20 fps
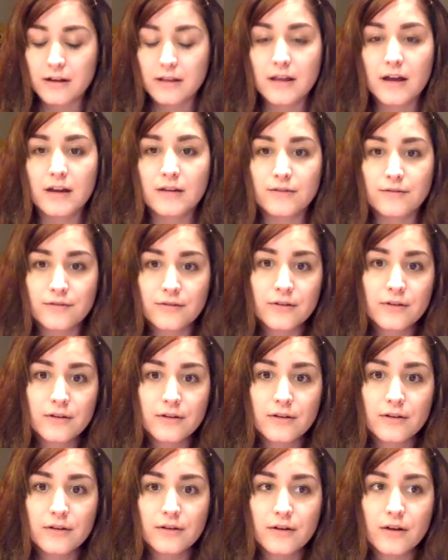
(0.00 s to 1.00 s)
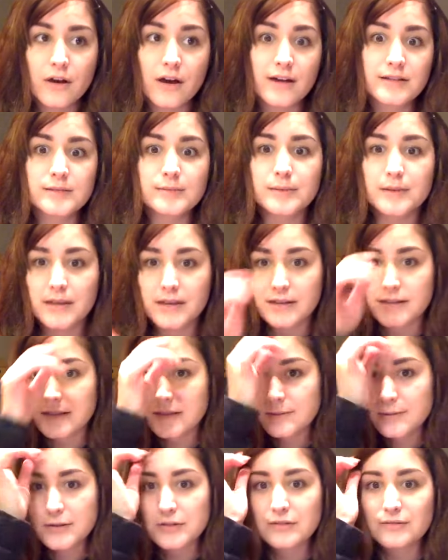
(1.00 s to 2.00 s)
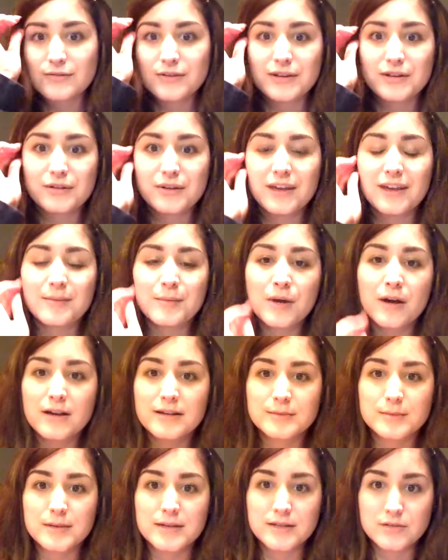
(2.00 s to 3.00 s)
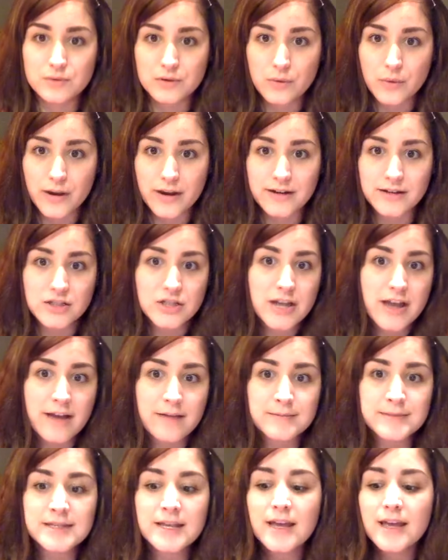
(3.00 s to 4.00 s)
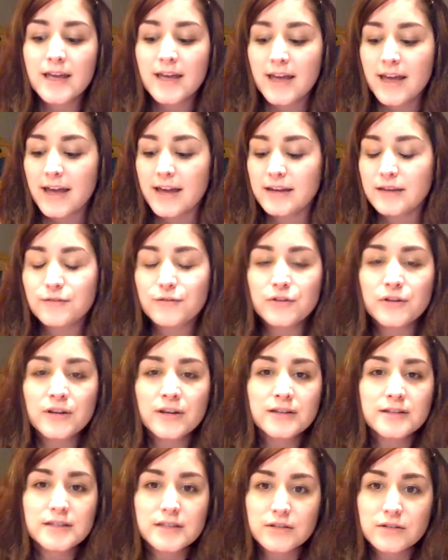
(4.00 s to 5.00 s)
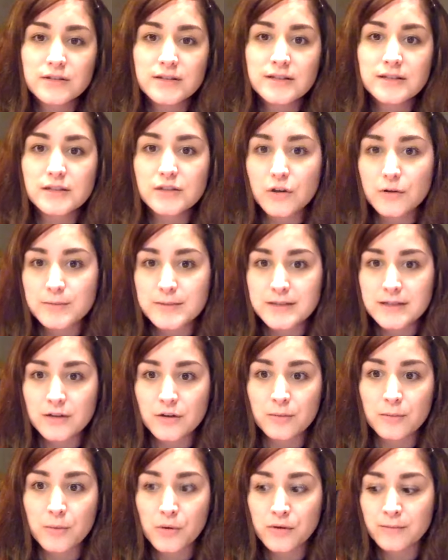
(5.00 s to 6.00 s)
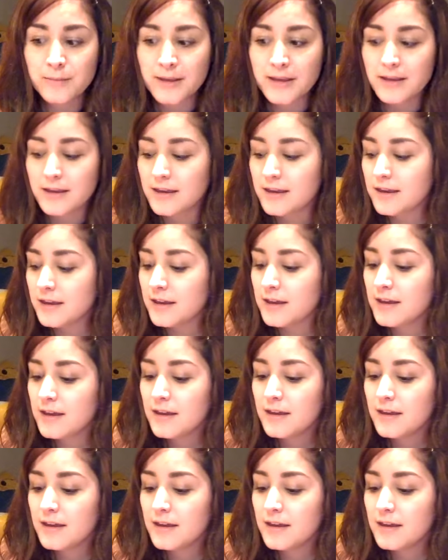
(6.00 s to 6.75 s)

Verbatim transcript: A lot of cosplays, especially video game cosplays, require gems. And if you're not skilled at sculpting or mold making,